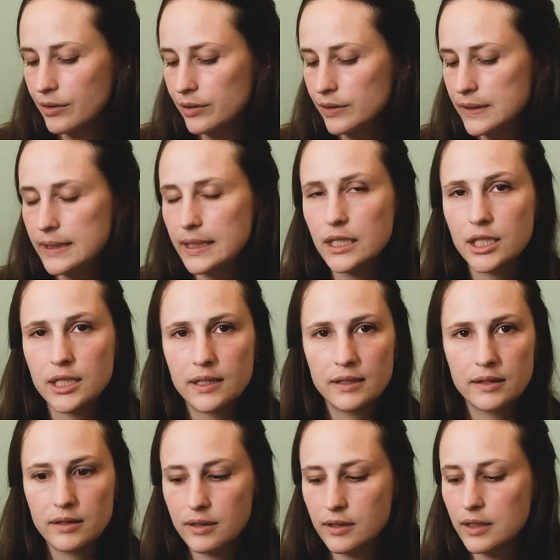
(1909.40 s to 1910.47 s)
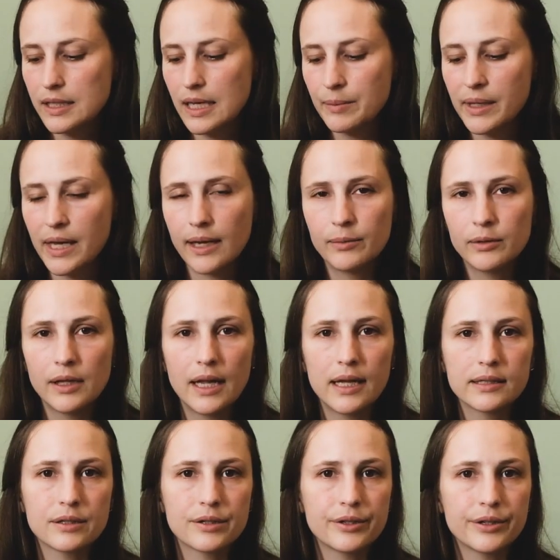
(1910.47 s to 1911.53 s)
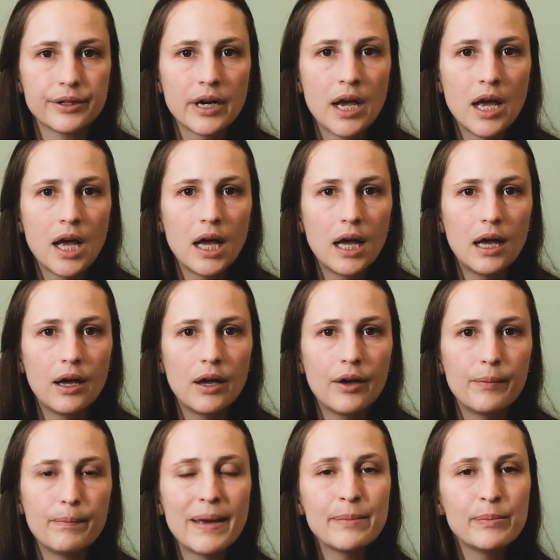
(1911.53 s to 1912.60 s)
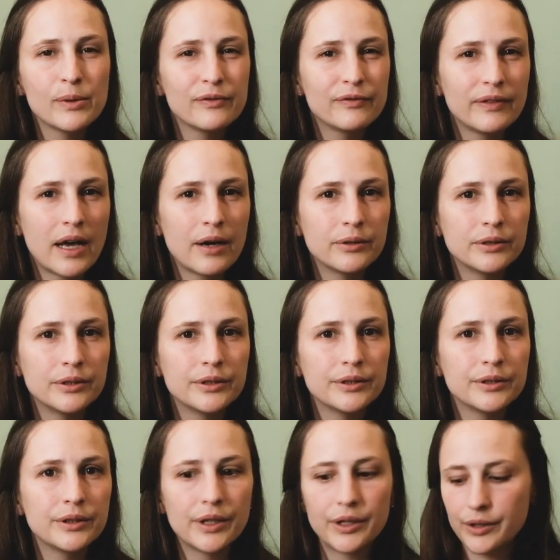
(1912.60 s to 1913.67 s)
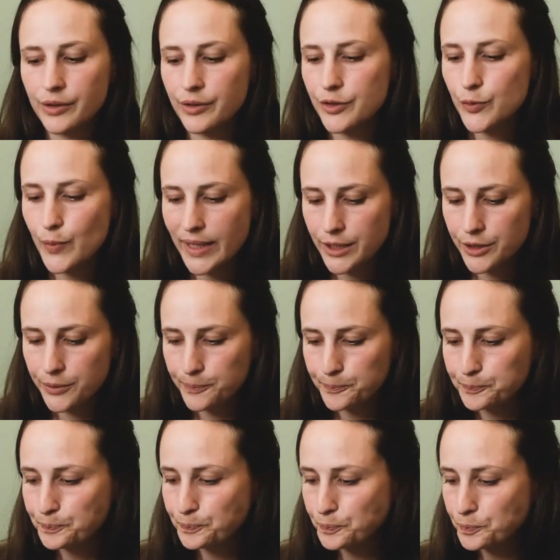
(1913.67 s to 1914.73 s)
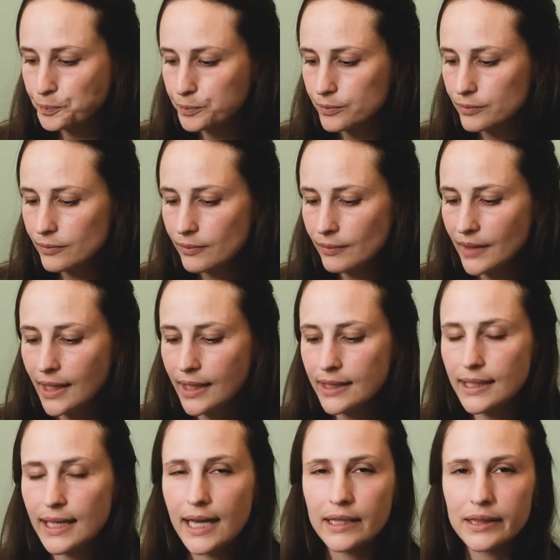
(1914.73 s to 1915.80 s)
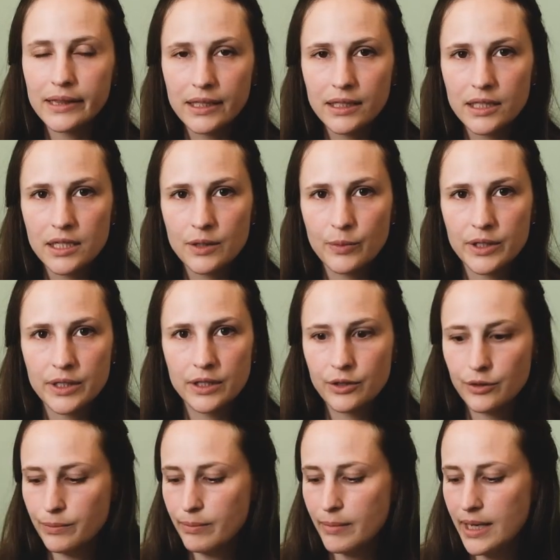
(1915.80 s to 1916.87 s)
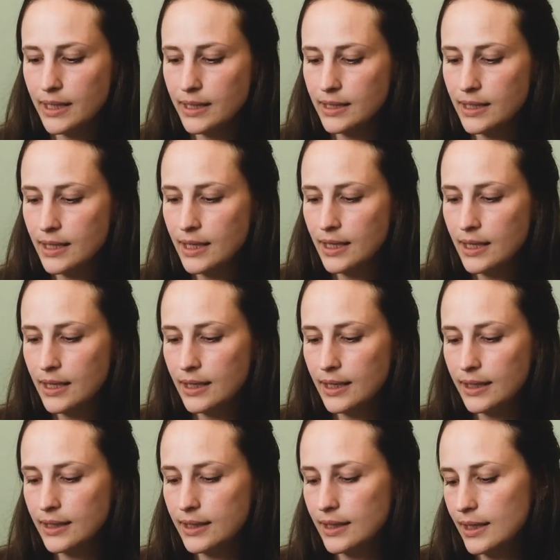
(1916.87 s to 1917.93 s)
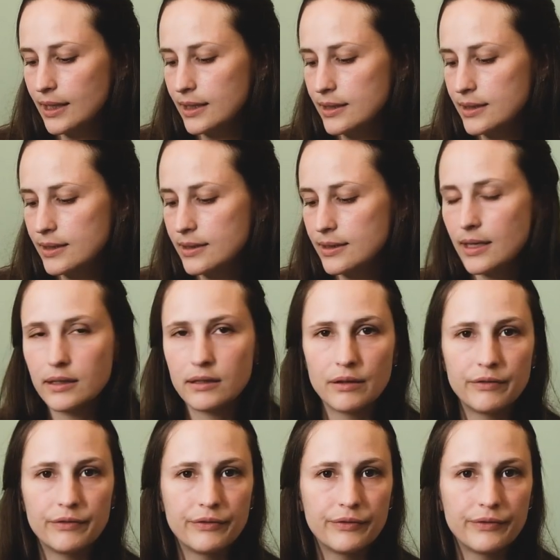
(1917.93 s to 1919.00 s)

stitches, it's the same cable as her maple flower sweater, and I think she wanted to make like a set of